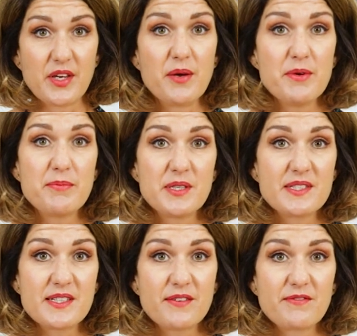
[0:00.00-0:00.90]

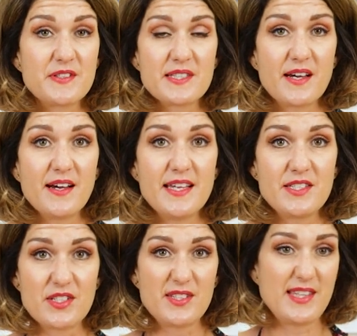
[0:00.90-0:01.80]
cummerbund on for
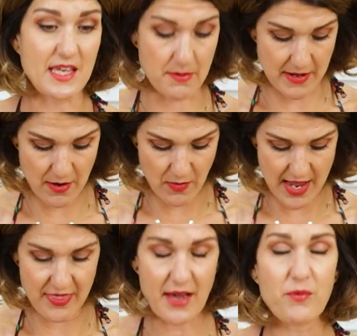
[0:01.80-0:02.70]
size. Just think about
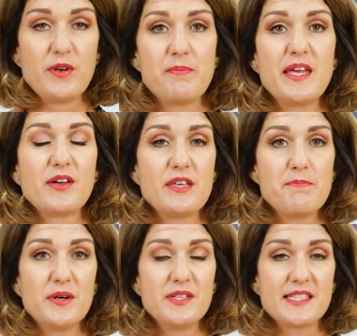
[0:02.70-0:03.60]
where that would be on your
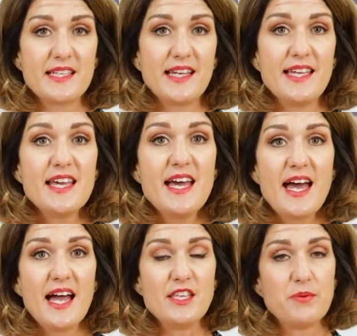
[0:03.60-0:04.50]
body
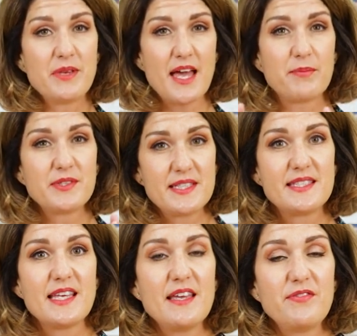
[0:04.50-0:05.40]
and you'll be able to
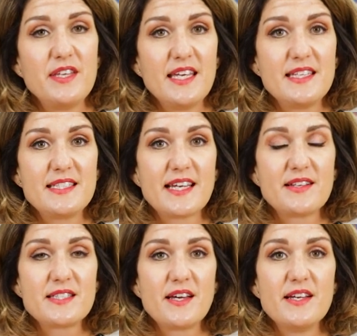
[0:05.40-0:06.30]
see if you need to
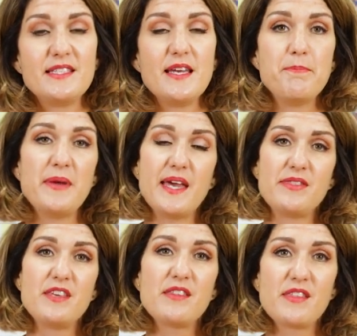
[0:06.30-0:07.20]
downsize it a bit.
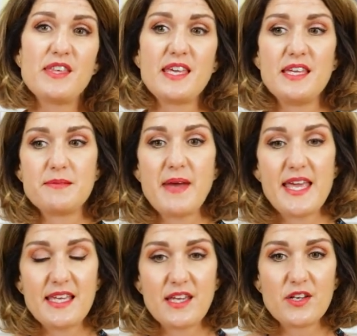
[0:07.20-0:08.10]
And the other thing is
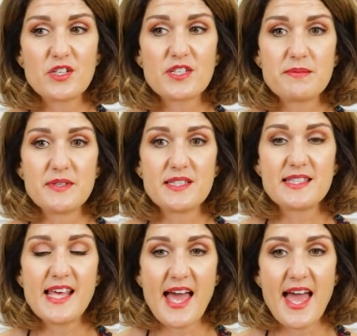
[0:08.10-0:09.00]
making
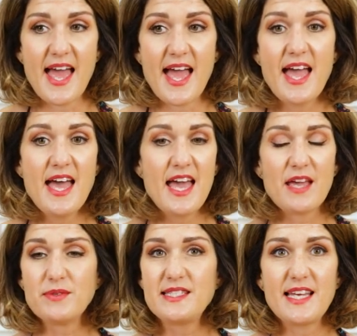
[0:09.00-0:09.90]
adjustments there,
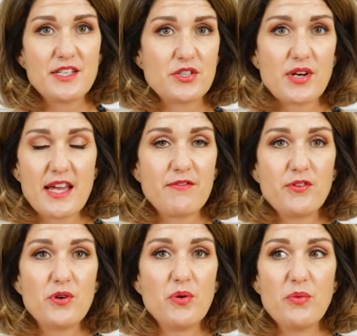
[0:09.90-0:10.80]
it was dead
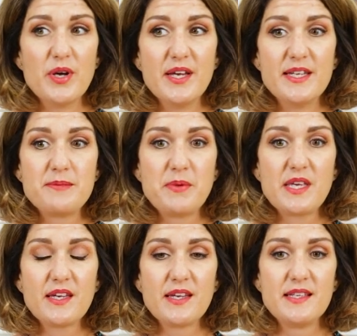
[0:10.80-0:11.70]
straightforward
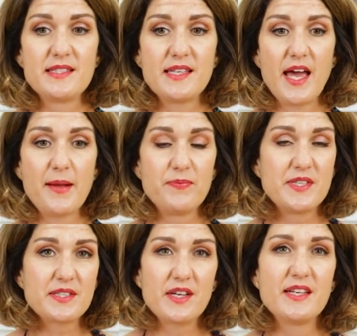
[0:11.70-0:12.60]
because the
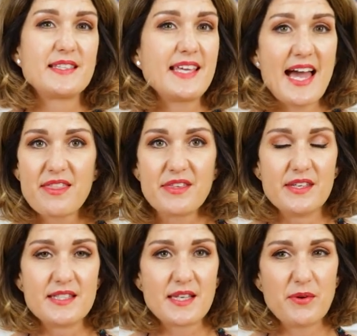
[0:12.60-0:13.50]
skirt's
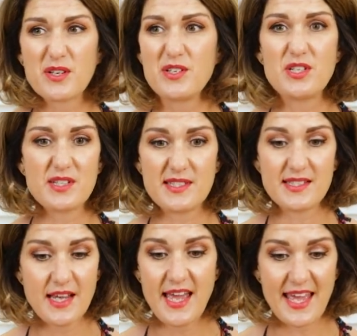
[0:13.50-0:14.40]
gathered, so I could
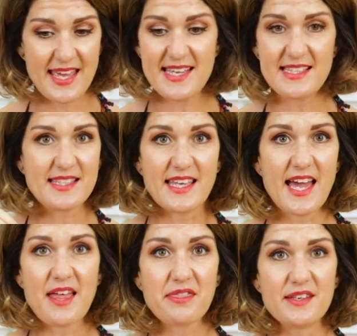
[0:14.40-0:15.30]
just ease the
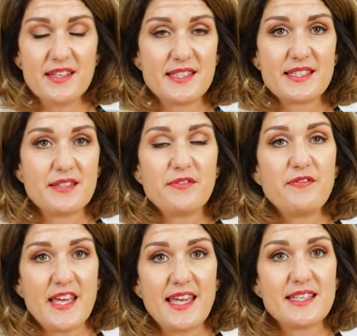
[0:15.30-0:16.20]
gathers to
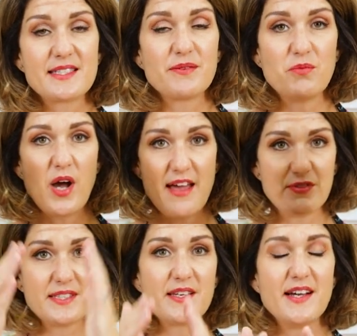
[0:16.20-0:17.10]
fit
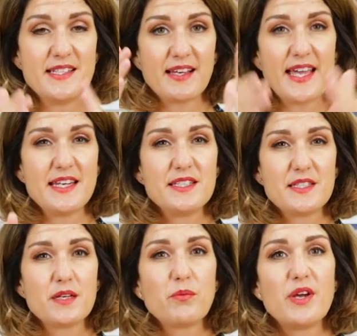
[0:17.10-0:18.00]
whatever size I
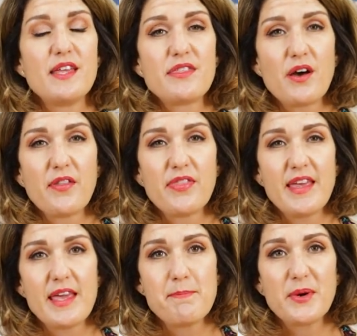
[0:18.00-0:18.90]
ended up with on
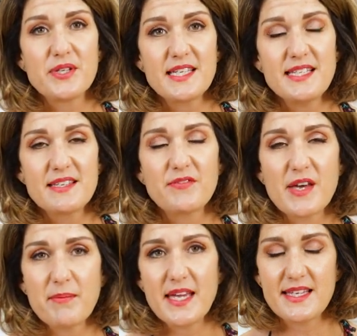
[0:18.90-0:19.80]
the bodice, if
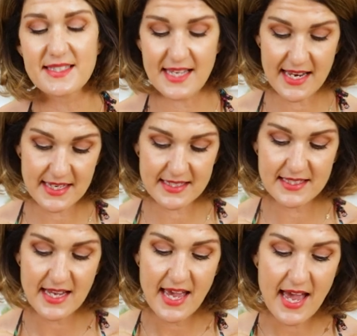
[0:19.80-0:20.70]
that makes
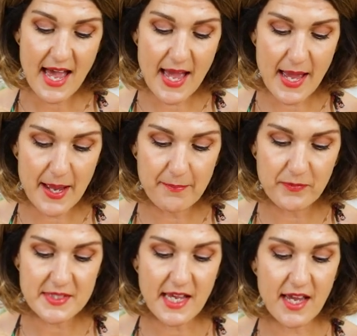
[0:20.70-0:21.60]
sense.
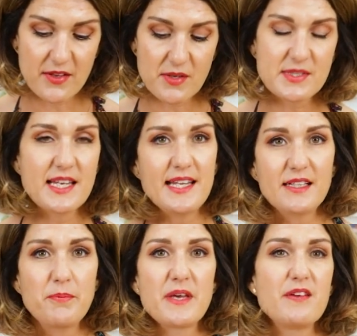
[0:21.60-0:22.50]
So there was a
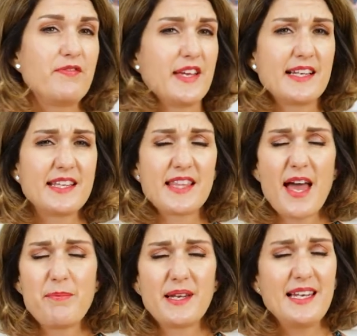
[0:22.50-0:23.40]
little bit of fiddling
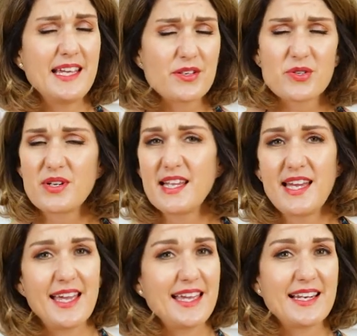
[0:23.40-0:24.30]
there, but
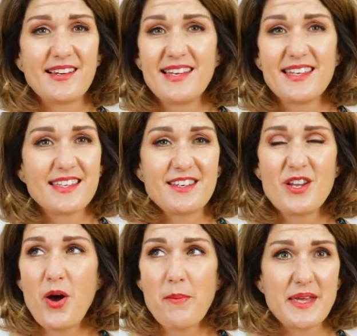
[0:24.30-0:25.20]
literally like
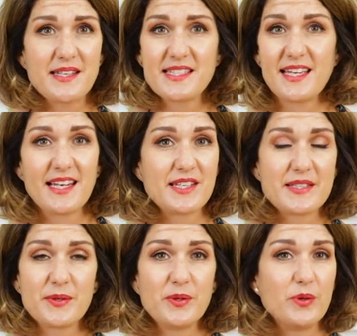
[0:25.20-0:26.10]
not a big deal
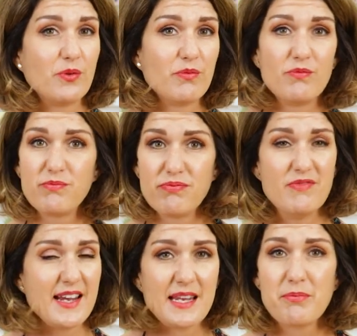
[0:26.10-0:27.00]
at all.
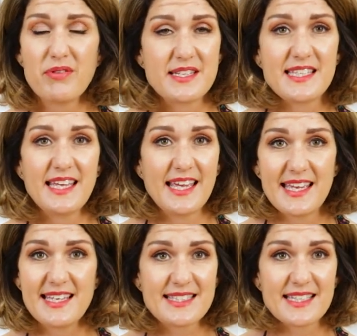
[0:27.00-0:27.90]
Really pretty
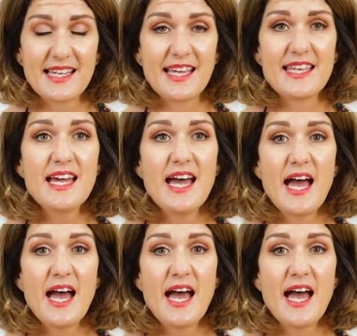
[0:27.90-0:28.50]
easy.